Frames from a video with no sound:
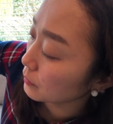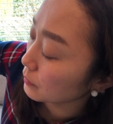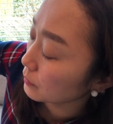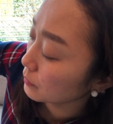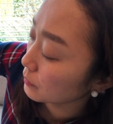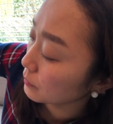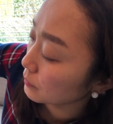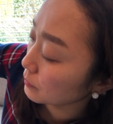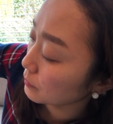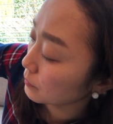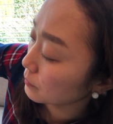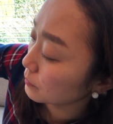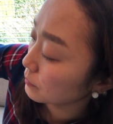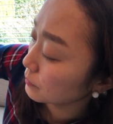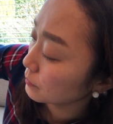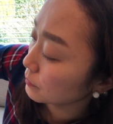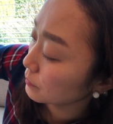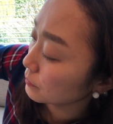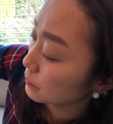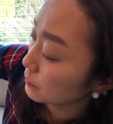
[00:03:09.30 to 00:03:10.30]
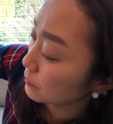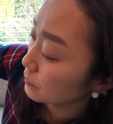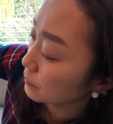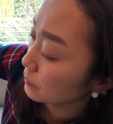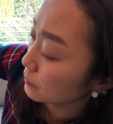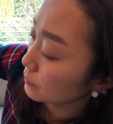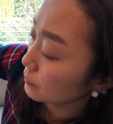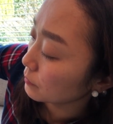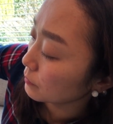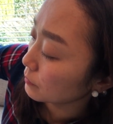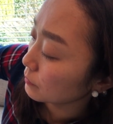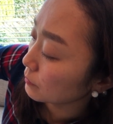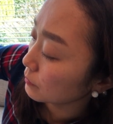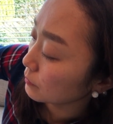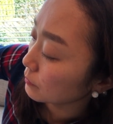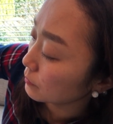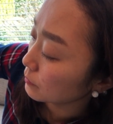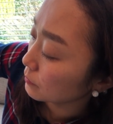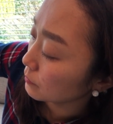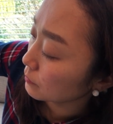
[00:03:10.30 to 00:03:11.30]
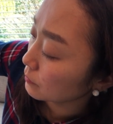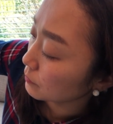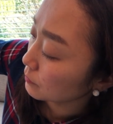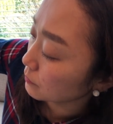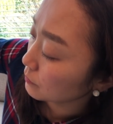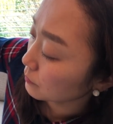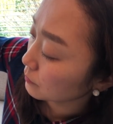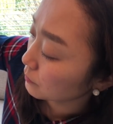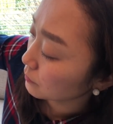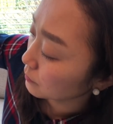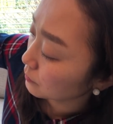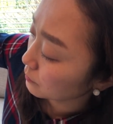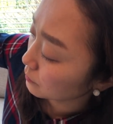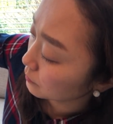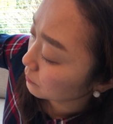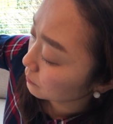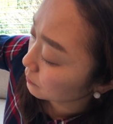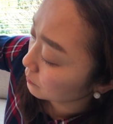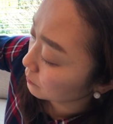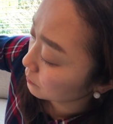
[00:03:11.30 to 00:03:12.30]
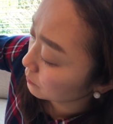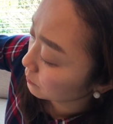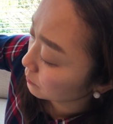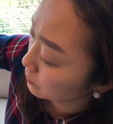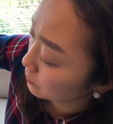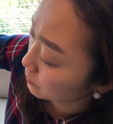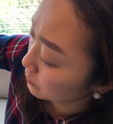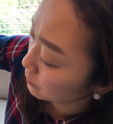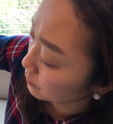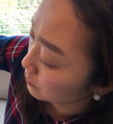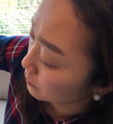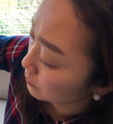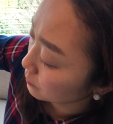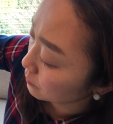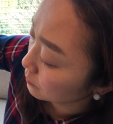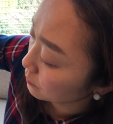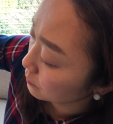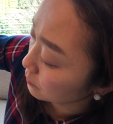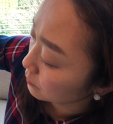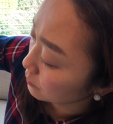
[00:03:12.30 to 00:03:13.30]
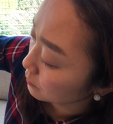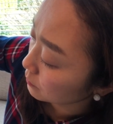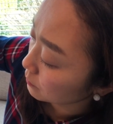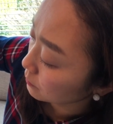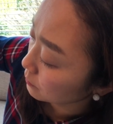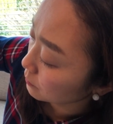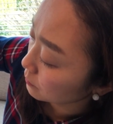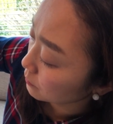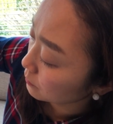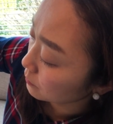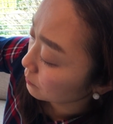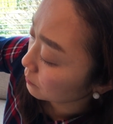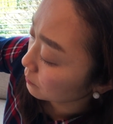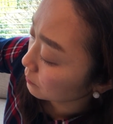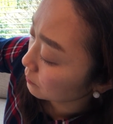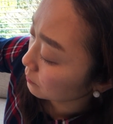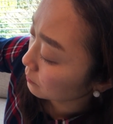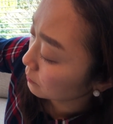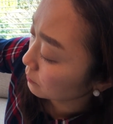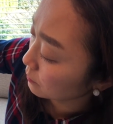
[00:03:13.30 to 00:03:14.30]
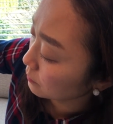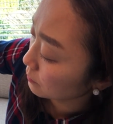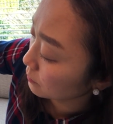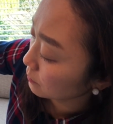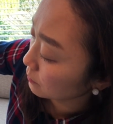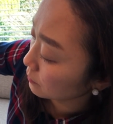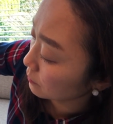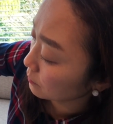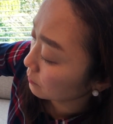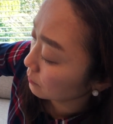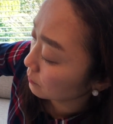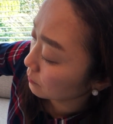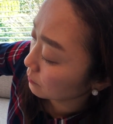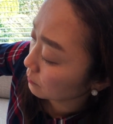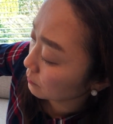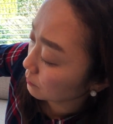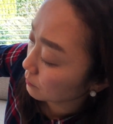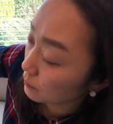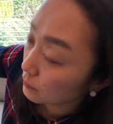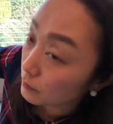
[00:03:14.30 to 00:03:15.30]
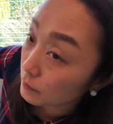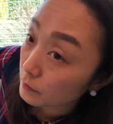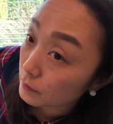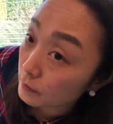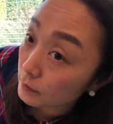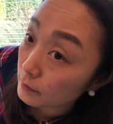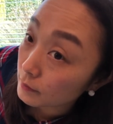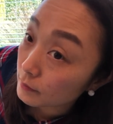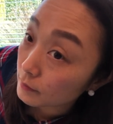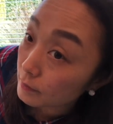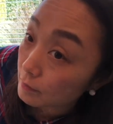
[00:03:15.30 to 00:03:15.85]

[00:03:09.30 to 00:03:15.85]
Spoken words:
(silence)